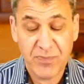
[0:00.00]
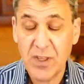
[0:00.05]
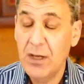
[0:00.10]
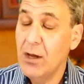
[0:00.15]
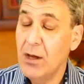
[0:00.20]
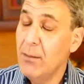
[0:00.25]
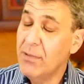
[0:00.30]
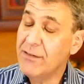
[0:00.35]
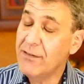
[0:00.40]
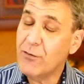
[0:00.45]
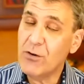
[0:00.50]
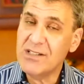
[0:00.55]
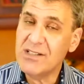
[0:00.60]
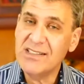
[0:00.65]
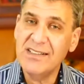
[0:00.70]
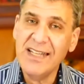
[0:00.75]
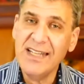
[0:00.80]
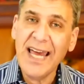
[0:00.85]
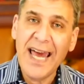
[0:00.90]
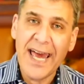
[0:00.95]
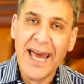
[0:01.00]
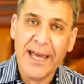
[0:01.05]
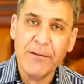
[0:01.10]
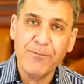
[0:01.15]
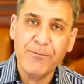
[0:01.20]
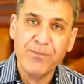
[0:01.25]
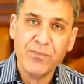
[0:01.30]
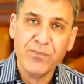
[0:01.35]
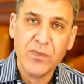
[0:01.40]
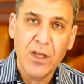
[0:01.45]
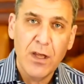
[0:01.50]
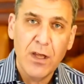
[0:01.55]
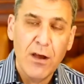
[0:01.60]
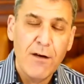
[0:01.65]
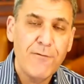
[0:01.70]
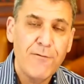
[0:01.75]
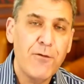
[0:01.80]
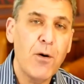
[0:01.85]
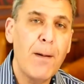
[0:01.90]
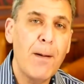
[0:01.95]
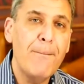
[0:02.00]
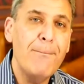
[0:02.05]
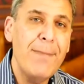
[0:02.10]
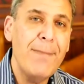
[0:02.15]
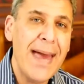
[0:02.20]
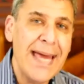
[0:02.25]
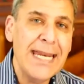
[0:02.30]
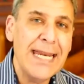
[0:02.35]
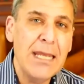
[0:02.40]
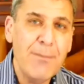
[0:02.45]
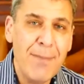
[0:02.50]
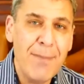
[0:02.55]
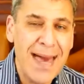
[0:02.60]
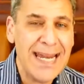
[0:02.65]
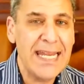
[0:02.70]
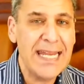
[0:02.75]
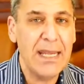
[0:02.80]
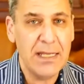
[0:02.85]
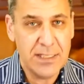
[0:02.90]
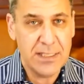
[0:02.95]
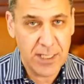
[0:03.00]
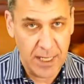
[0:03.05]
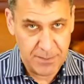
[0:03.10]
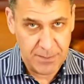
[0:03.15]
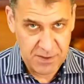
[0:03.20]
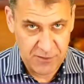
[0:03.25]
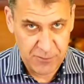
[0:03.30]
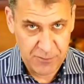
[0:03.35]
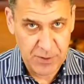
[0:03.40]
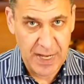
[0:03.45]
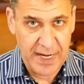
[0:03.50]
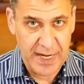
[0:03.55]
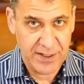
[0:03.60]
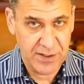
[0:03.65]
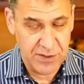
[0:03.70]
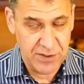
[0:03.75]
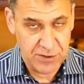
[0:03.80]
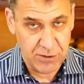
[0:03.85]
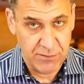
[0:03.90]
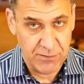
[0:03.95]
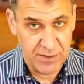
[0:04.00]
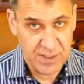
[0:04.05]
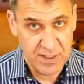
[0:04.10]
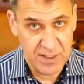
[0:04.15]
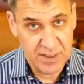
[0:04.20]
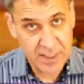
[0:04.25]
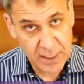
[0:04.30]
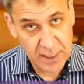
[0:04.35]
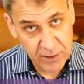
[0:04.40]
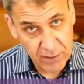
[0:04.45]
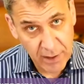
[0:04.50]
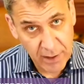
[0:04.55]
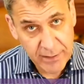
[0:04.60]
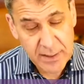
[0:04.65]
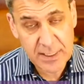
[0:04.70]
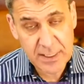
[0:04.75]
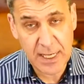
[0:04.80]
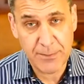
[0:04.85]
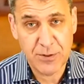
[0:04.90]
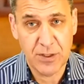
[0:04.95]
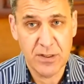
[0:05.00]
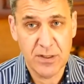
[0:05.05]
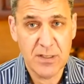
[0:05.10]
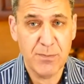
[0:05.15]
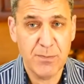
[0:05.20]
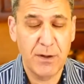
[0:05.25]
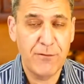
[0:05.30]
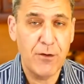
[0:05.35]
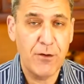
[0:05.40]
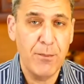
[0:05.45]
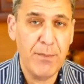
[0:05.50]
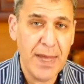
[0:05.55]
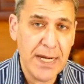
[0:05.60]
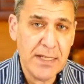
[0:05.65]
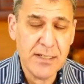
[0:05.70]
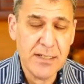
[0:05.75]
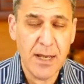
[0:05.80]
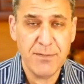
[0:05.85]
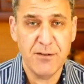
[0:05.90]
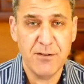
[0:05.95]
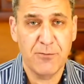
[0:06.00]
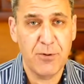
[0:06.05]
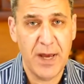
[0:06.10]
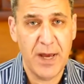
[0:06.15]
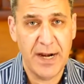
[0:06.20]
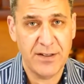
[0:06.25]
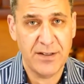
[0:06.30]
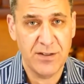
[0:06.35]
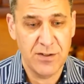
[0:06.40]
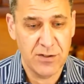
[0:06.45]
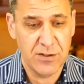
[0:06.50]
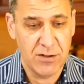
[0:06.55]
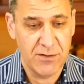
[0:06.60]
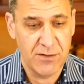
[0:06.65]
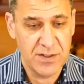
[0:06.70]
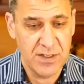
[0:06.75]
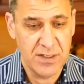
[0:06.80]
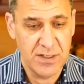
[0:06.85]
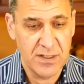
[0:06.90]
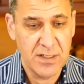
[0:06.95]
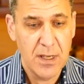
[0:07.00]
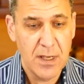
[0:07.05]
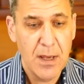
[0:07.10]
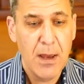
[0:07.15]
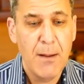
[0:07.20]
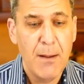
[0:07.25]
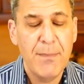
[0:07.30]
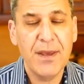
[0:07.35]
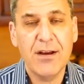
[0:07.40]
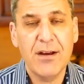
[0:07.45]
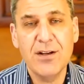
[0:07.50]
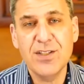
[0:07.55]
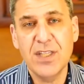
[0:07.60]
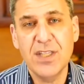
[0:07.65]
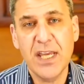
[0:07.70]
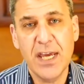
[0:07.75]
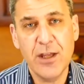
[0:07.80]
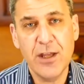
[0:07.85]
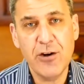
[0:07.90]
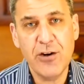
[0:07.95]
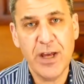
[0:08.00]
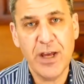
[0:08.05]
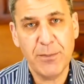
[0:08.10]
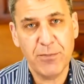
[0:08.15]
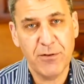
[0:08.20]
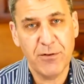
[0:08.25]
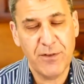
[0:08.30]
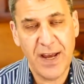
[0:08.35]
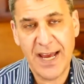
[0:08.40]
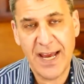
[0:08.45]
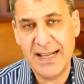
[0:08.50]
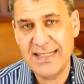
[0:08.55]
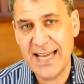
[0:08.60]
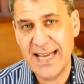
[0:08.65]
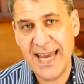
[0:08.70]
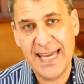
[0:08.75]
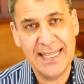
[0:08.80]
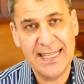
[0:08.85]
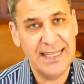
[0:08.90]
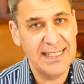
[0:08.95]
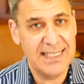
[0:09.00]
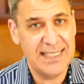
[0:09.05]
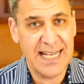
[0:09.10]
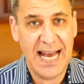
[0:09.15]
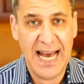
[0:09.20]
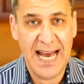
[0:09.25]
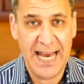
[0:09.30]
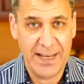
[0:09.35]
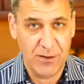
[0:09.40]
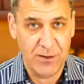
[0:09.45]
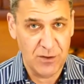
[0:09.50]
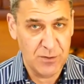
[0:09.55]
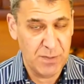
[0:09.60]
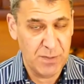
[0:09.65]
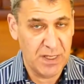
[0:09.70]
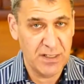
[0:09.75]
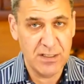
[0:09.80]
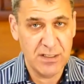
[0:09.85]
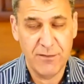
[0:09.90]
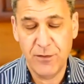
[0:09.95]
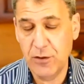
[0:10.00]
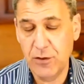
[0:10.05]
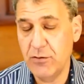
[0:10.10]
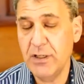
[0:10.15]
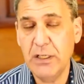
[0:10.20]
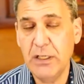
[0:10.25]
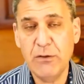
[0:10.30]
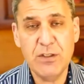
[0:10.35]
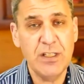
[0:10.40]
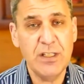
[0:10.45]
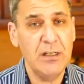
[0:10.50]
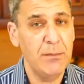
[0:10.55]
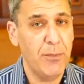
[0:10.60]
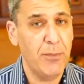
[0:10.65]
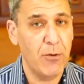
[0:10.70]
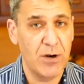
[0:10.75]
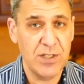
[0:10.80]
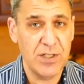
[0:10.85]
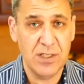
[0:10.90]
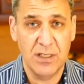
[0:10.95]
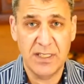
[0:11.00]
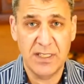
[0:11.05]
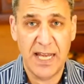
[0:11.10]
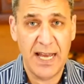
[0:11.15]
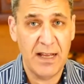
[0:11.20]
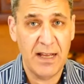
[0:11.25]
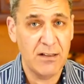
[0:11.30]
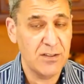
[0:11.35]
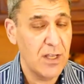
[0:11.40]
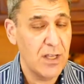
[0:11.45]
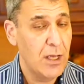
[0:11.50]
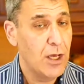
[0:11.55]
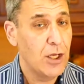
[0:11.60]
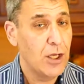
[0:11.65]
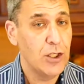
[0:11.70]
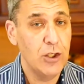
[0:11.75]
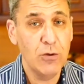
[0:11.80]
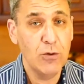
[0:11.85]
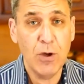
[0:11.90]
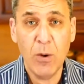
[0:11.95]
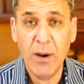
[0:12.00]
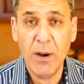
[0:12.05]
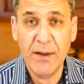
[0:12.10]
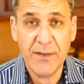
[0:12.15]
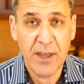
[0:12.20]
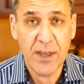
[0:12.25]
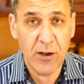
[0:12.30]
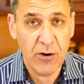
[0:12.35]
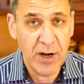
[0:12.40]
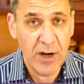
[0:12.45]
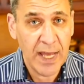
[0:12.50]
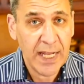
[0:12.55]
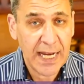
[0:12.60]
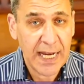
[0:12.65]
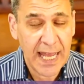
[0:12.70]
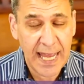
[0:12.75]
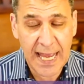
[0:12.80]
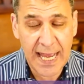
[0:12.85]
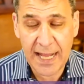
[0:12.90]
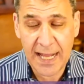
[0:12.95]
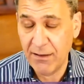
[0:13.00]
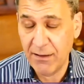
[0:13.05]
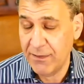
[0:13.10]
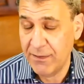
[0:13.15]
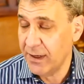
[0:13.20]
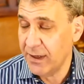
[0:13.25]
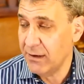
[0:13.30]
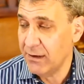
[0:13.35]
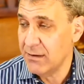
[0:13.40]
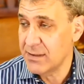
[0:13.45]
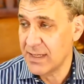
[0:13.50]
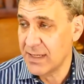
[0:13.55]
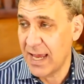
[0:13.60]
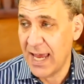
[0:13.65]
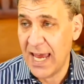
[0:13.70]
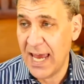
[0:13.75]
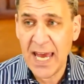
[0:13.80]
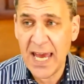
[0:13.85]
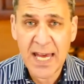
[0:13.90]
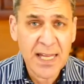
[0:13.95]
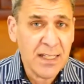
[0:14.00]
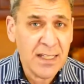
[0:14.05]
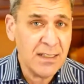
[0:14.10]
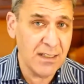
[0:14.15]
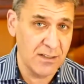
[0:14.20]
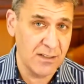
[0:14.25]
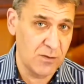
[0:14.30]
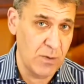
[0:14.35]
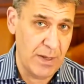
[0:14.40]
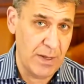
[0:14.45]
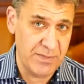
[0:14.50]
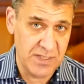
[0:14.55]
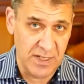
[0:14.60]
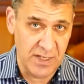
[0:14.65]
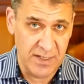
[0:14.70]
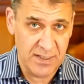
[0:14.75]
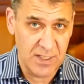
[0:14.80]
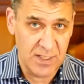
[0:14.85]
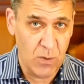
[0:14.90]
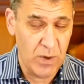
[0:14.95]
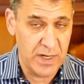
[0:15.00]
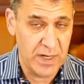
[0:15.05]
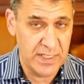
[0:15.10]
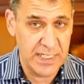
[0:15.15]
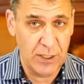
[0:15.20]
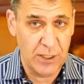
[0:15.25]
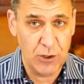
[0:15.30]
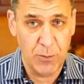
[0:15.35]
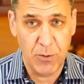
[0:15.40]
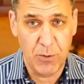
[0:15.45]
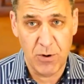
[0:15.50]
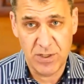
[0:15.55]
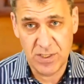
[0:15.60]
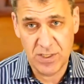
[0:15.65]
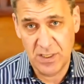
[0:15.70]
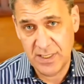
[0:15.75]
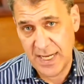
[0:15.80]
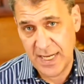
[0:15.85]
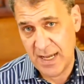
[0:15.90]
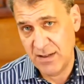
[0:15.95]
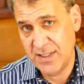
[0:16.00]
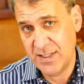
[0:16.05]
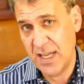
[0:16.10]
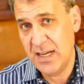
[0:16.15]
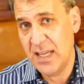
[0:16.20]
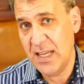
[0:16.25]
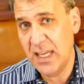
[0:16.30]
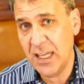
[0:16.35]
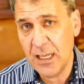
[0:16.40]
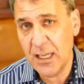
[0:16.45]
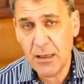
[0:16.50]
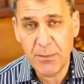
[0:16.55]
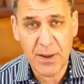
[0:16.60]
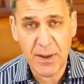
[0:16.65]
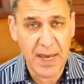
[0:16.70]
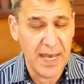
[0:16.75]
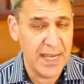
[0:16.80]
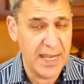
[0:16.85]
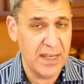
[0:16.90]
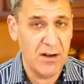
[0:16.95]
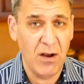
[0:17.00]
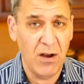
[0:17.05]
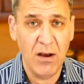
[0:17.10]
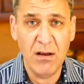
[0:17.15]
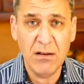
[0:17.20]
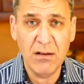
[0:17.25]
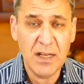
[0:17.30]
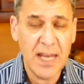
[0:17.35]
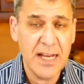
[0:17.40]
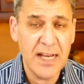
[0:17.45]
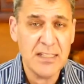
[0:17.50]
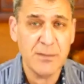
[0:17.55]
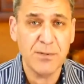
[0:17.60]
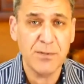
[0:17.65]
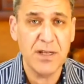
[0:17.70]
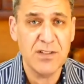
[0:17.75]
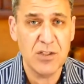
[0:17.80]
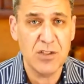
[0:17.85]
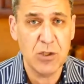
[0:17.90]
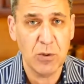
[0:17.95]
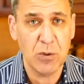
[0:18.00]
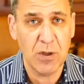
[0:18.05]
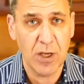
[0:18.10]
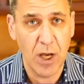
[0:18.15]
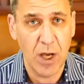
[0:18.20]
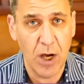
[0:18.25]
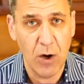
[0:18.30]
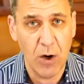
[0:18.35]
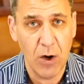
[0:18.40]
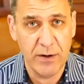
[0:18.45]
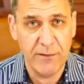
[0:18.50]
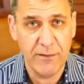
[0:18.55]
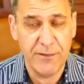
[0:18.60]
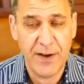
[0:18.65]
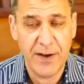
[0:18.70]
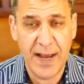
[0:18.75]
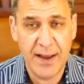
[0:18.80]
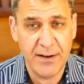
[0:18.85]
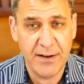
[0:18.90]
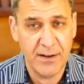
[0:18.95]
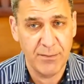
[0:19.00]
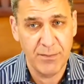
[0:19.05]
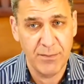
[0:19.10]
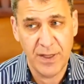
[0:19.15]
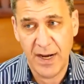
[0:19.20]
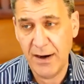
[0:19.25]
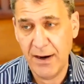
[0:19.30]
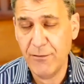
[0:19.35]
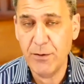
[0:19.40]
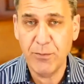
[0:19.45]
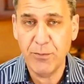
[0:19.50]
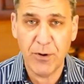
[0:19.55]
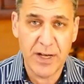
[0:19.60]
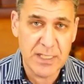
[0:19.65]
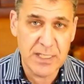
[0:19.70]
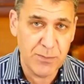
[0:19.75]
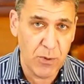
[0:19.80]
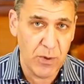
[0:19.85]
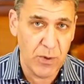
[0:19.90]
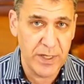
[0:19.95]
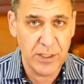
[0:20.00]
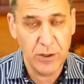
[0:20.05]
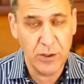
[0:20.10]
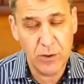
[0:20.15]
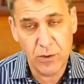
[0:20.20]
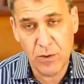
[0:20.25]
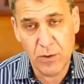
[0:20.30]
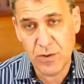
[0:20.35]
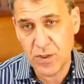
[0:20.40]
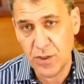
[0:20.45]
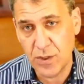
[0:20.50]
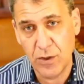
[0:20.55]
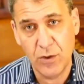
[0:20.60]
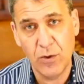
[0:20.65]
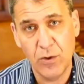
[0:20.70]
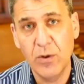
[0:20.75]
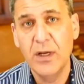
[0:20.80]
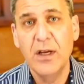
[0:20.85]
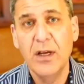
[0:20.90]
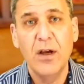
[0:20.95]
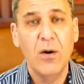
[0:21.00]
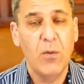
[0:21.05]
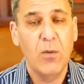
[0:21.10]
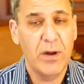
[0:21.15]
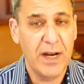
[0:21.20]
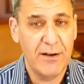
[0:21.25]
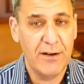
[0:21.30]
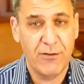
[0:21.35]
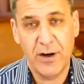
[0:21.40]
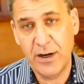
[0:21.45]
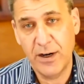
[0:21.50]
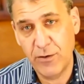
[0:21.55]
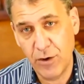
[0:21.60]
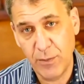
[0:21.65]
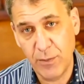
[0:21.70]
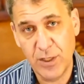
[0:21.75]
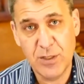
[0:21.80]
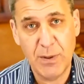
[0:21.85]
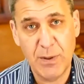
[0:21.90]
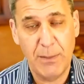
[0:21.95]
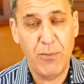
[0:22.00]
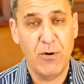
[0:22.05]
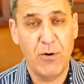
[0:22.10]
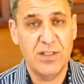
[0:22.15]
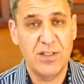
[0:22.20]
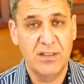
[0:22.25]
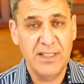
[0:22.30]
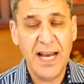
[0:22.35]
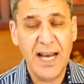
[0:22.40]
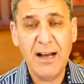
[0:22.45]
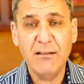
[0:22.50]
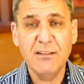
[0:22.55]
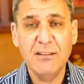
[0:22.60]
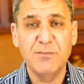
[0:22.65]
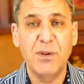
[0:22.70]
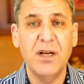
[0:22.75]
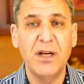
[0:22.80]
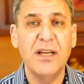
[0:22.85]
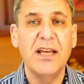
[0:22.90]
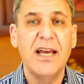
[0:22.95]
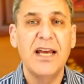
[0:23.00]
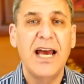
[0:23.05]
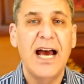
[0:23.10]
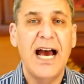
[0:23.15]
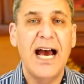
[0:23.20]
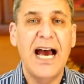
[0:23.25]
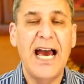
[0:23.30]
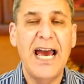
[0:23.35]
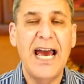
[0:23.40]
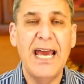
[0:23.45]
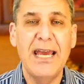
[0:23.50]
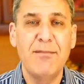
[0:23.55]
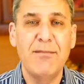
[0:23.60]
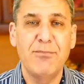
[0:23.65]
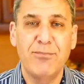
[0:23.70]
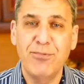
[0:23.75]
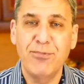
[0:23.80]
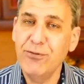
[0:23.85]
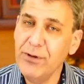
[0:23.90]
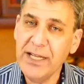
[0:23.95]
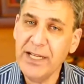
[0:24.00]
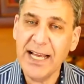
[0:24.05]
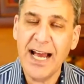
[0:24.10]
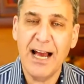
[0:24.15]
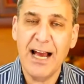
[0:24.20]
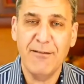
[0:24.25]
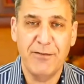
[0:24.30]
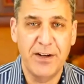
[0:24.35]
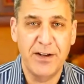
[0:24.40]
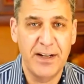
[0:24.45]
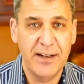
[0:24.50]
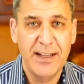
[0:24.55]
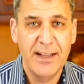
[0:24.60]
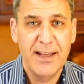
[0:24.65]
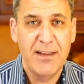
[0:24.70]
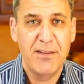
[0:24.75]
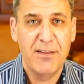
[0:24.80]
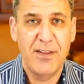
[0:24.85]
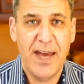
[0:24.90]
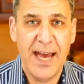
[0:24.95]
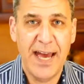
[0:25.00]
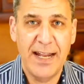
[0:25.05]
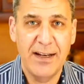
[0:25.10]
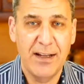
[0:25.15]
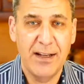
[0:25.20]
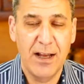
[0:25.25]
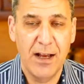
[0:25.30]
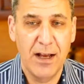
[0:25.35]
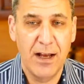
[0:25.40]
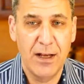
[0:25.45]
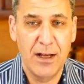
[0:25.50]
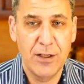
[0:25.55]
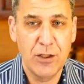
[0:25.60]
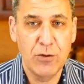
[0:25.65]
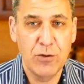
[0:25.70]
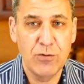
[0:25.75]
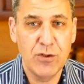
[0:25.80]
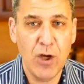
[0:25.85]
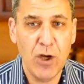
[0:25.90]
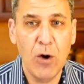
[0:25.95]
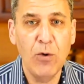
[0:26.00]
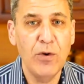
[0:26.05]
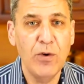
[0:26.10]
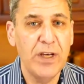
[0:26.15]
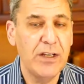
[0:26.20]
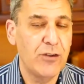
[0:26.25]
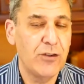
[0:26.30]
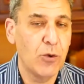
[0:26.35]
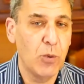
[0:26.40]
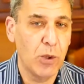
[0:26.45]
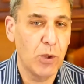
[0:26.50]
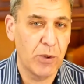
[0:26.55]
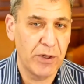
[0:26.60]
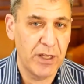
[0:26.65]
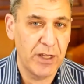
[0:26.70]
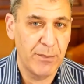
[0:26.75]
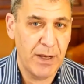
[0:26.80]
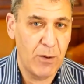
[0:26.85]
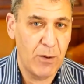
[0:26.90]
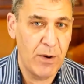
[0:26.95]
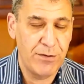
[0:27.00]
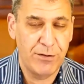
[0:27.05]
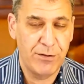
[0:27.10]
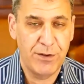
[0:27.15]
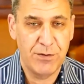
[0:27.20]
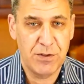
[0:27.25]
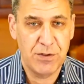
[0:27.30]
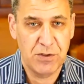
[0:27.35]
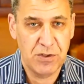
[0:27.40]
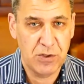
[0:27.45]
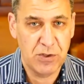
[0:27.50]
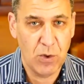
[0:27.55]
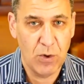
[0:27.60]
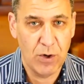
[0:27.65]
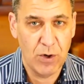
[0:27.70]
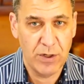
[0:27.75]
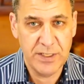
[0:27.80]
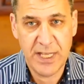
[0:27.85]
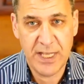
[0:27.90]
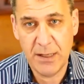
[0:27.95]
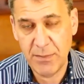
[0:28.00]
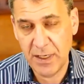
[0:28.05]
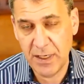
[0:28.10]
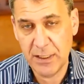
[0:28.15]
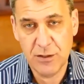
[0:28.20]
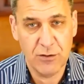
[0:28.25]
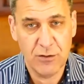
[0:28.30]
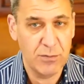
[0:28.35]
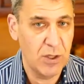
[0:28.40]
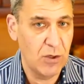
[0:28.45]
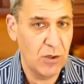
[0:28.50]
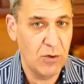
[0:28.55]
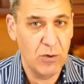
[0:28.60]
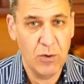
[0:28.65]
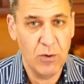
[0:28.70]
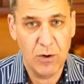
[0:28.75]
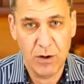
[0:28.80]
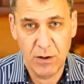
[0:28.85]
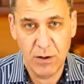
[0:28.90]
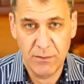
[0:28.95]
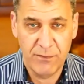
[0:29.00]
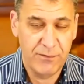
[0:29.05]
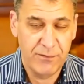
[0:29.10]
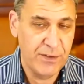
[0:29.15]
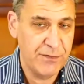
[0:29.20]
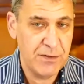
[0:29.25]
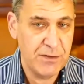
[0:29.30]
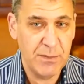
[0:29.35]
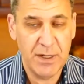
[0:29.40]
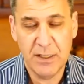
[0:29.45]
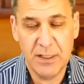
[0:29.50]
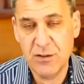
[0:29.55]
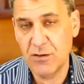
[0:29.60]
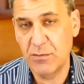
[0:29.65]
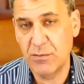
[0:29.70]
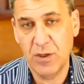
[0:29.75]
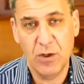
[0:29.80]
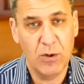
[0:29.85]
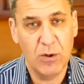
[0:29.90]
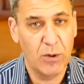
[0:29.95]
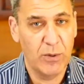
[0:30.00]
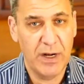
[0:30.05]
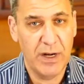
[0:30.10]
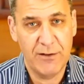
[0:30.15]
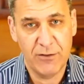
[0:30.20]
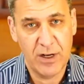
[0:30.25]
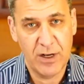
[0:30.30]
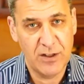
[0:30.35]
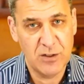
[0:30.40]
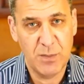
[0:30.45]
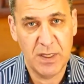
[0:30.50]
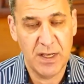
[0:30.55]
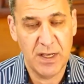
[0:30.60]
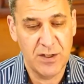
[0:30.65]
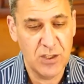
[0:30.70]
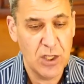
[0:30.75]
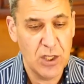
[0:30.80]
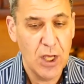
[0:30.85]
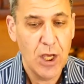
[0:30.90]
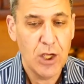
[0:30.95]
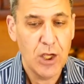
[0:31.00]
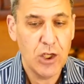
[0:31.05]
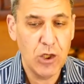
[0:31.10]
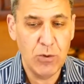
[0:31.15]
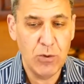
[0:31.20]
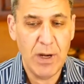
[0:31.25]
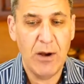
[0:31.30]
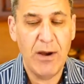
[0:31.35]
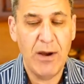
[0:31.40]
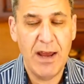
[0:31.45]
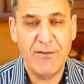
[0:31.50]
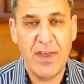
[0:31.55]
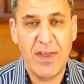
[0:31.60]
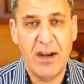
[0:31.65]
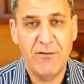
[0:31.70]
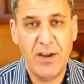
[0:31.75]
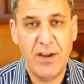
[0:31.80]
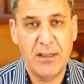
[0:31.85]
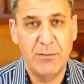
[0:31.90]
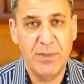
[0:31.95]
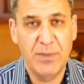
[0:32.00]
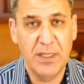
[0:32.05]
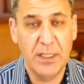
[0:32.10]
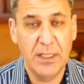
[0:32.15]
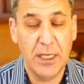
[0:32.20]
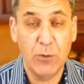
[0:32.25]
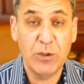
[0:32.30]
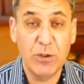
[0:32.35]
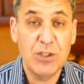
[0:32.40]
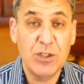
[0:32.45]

But of course, today, for many, many types of products and services, and there are exceptions, but for many types of products and services, because the internet provides endless aisles, because if you're interested in porcelain dolls, you go on the internet and there's endless websites that want to sell you porcelain dolls and eBay and all kinds of places you can go and find them at every price point, used, new, whatever. I don't know much about porcelain dolls, but I'm pretty confident that uh, you don't need to worry about whether there's a store 10 minutes from you or 50 minutes from you or whatever else, because you now have that availability, which